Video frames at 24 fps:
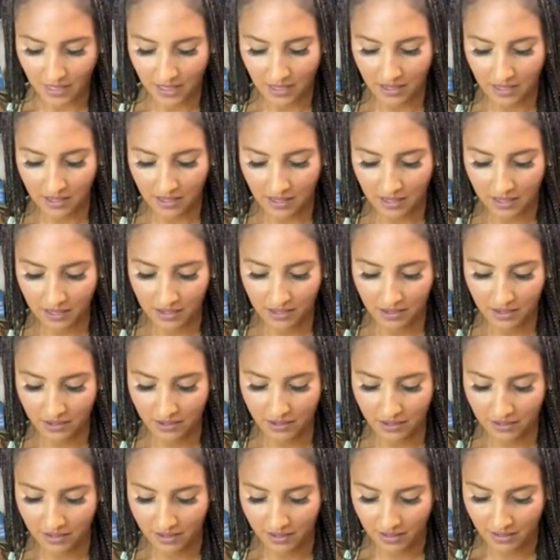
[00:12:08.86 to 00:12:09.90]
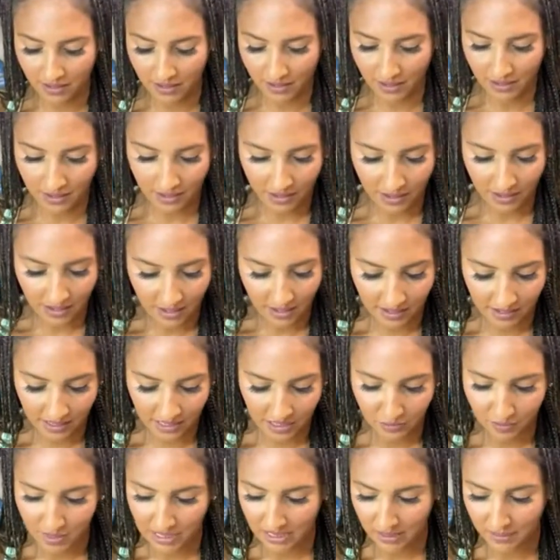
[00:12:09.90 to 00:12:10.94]
in here. And
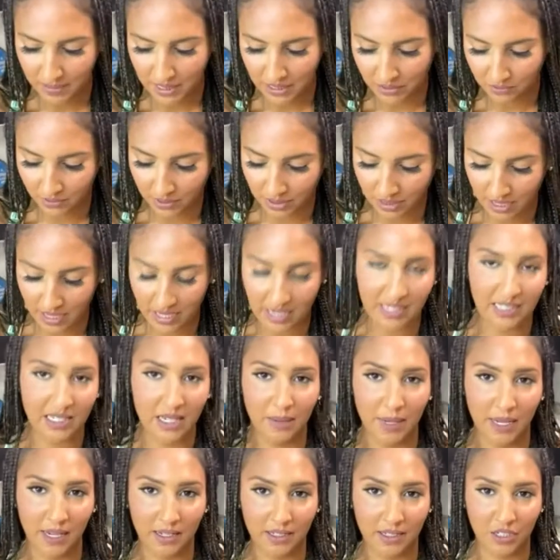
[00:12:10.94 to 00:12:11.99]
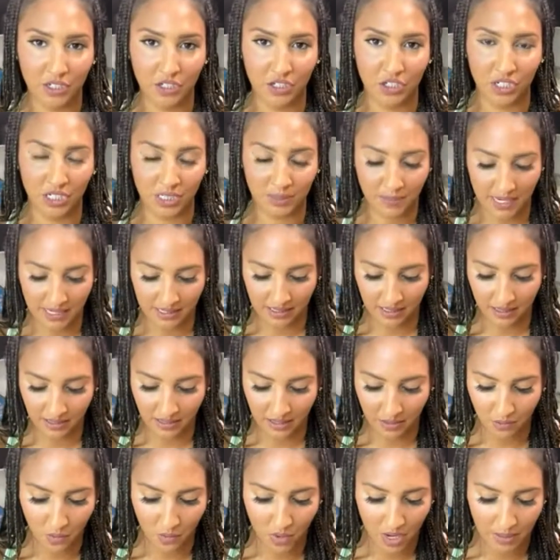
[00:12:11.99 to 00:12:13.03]
this recipe is really easy because it's just
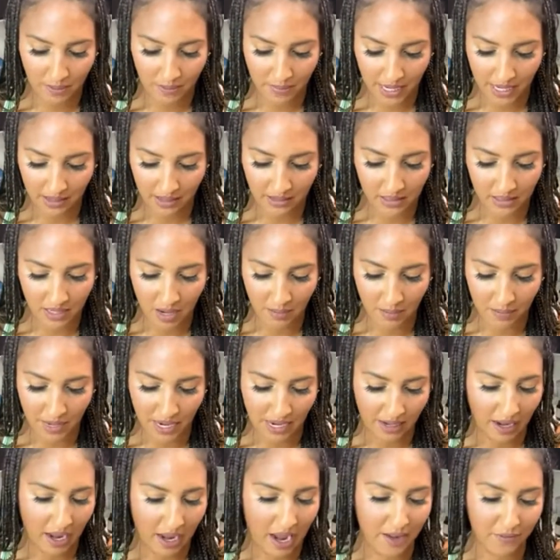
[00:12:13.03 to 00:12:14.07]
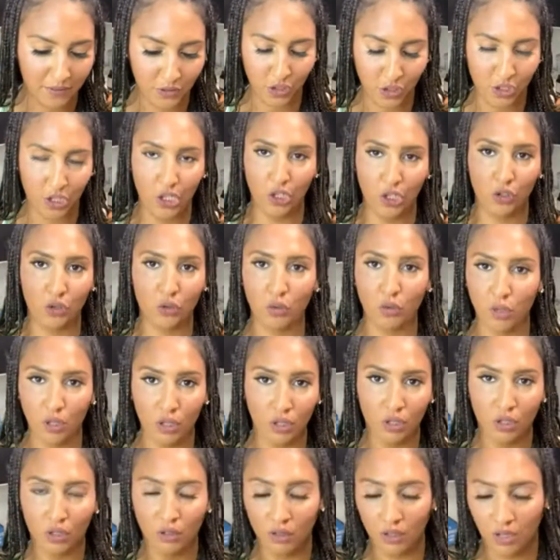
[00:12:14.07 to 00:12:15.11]
basically one big dump. After you
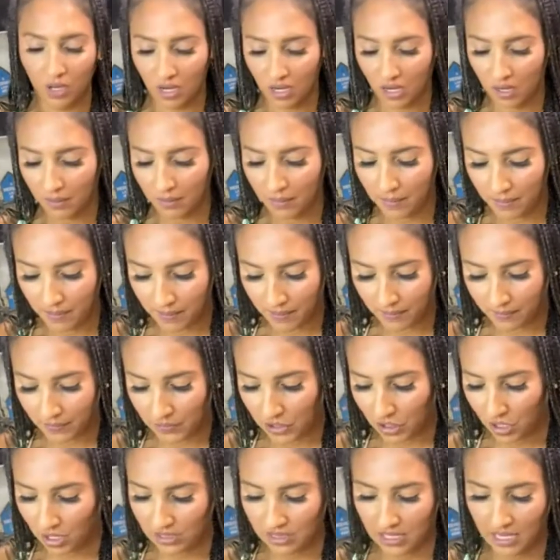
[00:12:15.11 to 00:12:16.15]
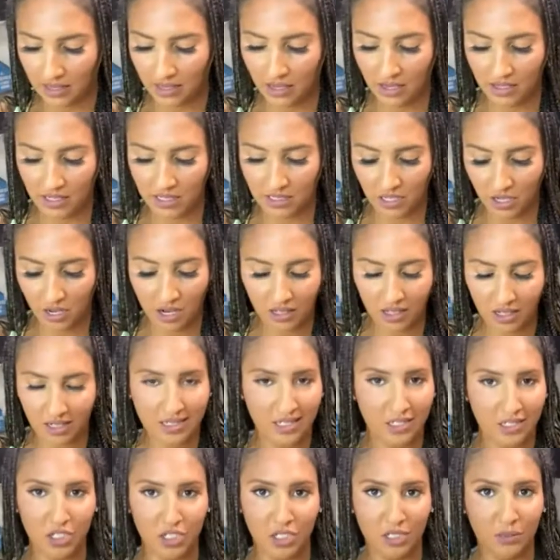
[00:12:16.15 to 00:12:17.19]
saute the onions and garlics,
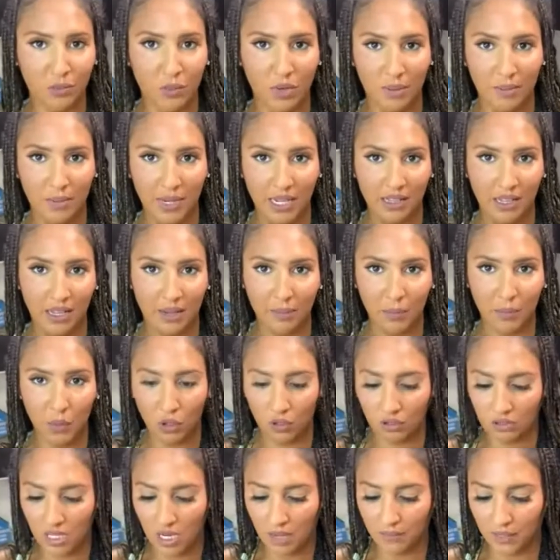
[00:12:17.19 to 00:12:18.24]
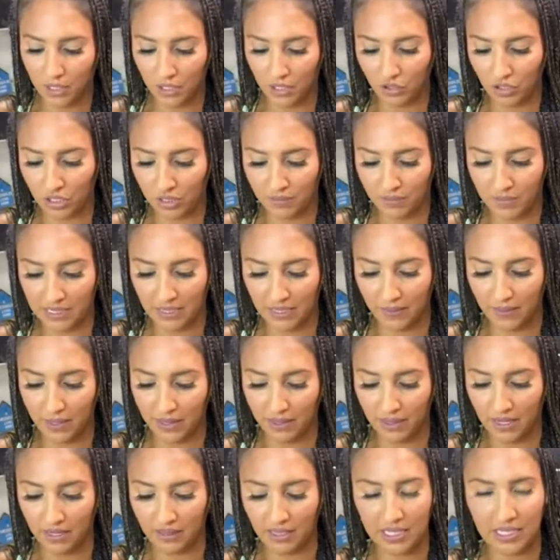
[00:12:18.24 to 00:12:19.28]
it's just one big like bowl dump, and you just mix
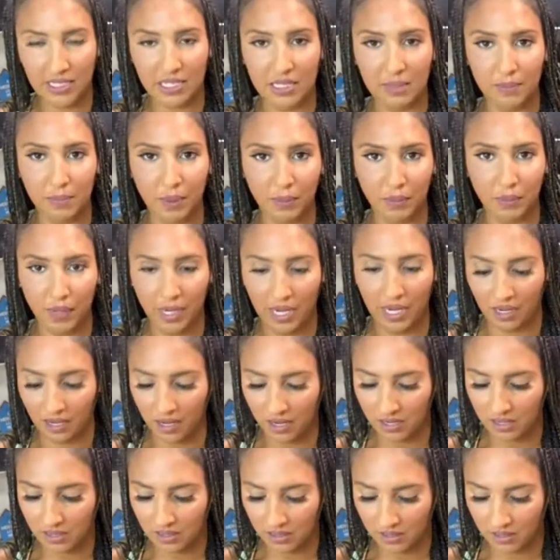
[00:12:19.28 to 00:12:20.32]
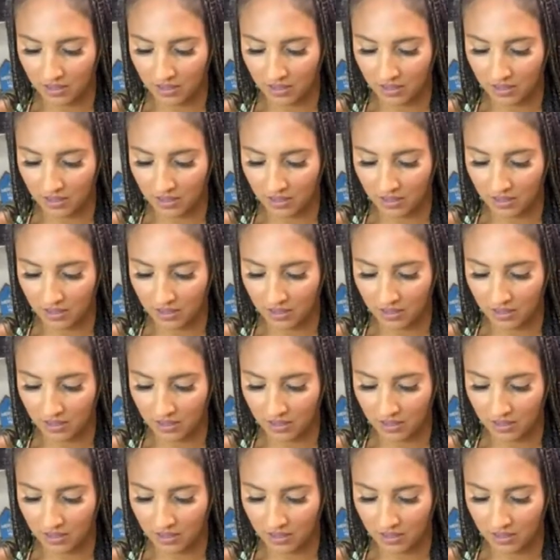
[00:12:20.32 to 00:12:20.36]
everything. This is paprika.